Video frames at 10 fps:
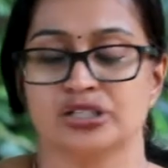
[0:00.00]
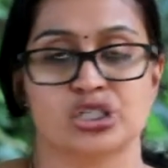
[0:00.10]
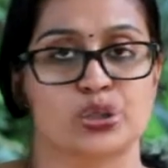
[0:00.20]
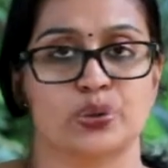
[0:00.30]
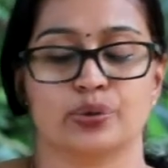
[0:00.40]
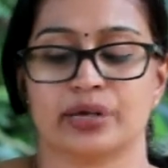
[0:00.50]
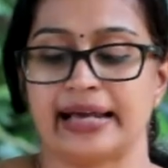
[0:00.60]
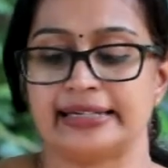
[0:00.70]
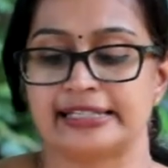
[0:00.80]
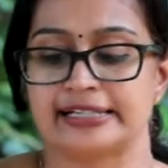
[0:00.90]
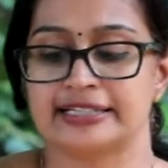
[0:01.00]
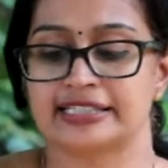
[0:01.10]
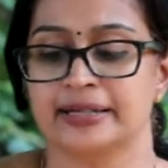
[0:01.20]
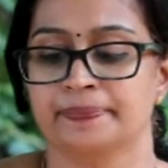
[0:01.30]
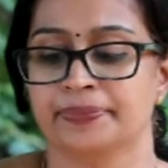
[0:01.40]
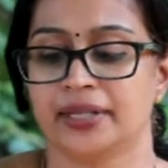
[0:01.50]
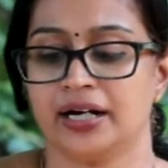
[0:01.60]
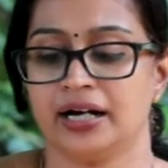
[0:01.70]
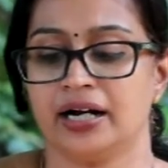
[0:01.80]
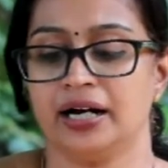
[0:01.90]
two writers,
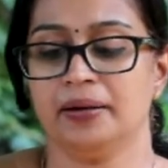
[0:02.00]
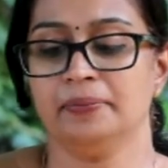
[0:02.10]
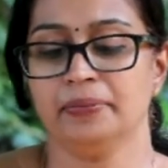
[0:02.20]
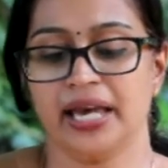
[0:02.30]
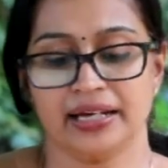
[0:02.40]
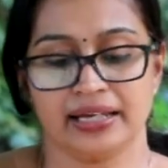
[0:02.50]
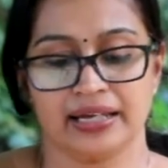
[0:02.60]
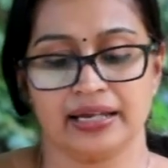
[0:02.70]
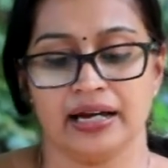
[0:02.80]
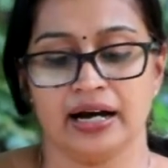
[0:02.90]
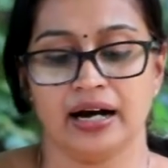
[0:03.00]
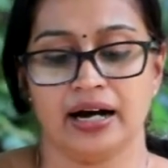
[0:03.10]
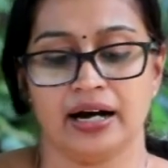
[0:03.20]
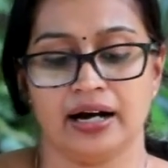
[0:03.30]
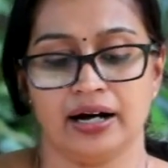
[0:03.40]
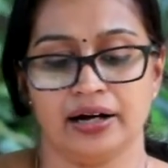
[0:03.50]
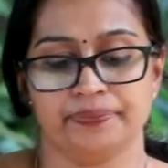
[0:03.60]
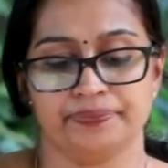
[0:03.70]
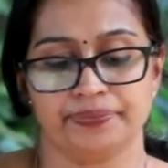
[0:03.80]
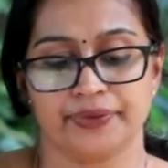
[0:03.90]
Mary
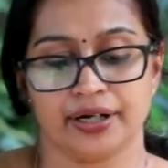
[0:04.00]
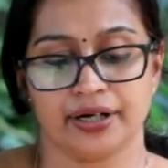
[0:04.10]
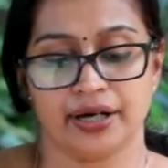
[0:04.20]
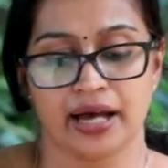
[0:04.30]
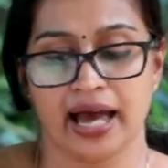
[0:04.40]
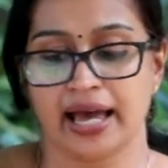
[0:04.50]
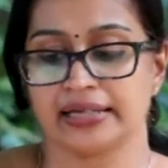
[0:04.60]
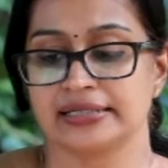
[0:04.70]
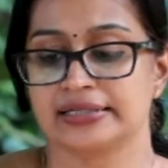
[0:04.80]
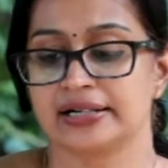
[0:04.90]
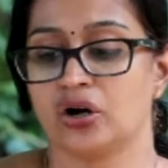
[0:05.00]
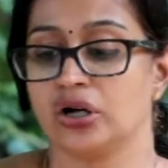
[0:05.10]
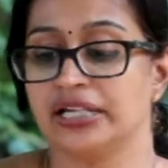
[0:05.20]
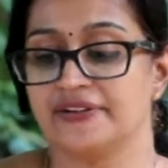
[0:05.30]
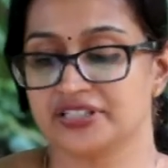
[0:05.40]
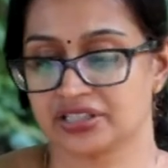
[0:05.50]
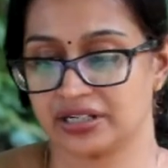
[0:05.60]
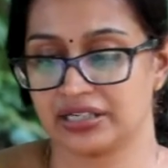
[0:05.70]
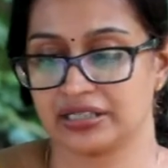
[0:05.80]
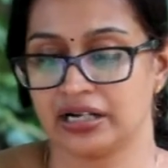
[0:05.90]
and Olive
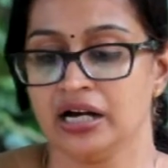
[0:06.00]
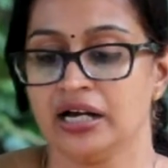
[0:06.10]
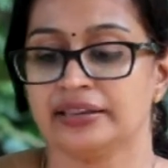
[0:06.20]
Schreiner,